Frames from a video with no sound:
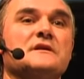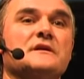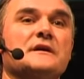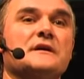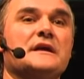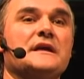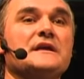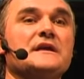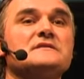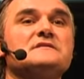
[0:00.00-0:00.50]

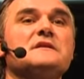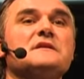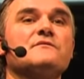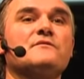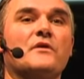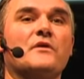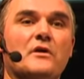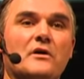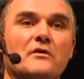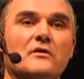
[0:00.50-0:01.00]
is
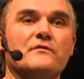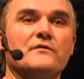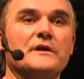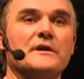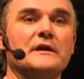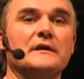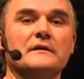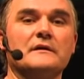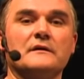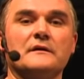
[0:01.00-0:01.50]

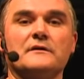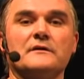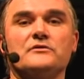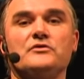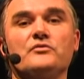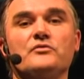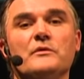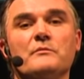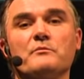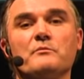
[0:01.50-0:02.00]
evolving
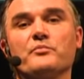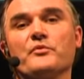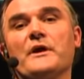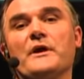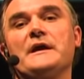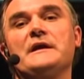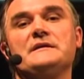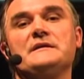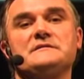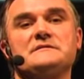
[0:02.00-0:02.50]
to
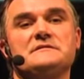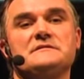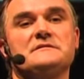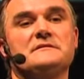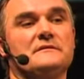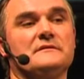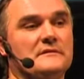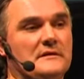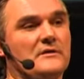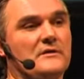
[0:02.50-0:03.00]
embrace
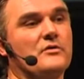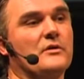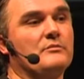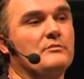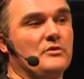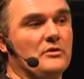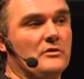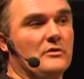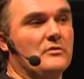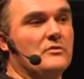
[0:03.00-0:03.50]
the
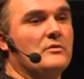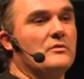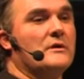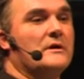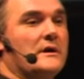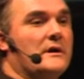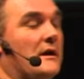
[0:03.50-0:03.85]
crypto and